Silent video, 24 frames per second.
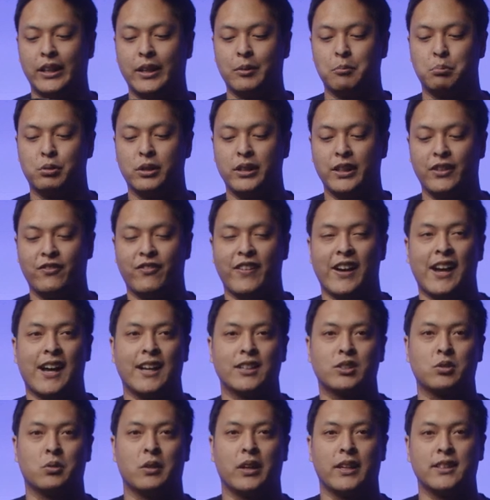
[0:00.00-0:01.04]
it pretty
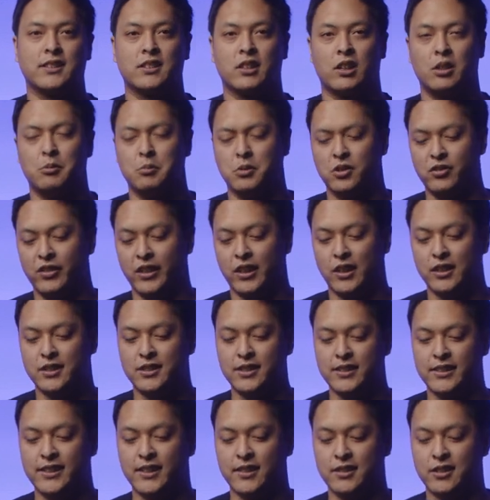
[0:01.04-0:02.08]
fast when I started moving on to
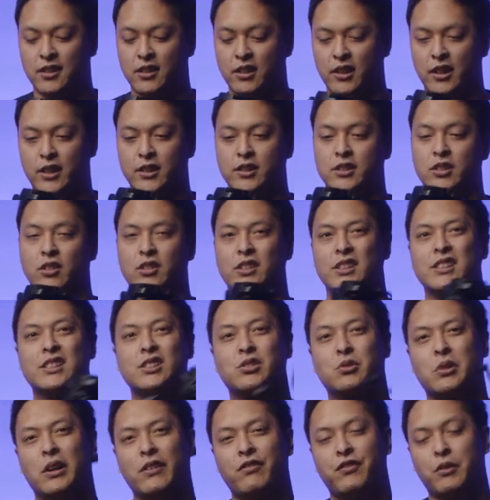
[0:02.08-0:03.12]
DSLR. So this is
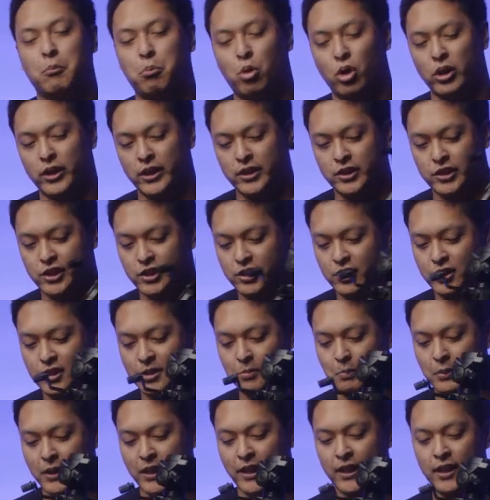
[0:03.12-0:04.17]
great for point and shoots,
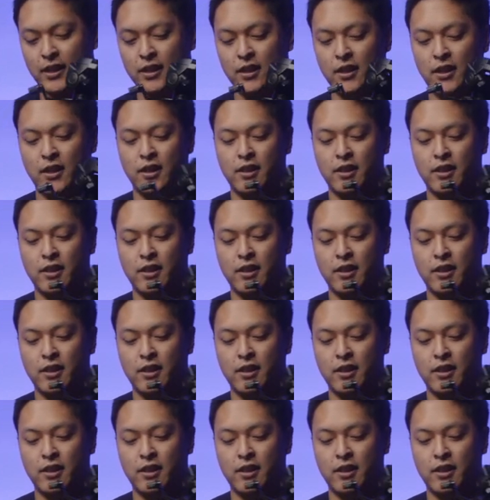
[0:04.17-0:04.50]
but